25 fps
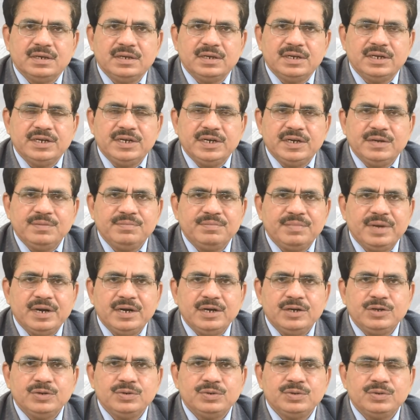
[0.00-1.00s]
in timber
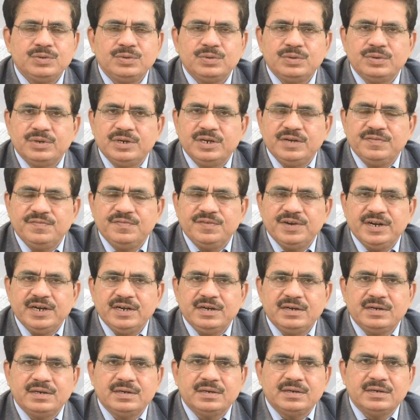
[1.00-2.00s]
due to
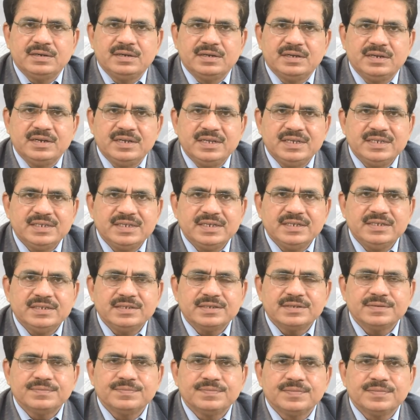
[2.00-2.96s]
different reasons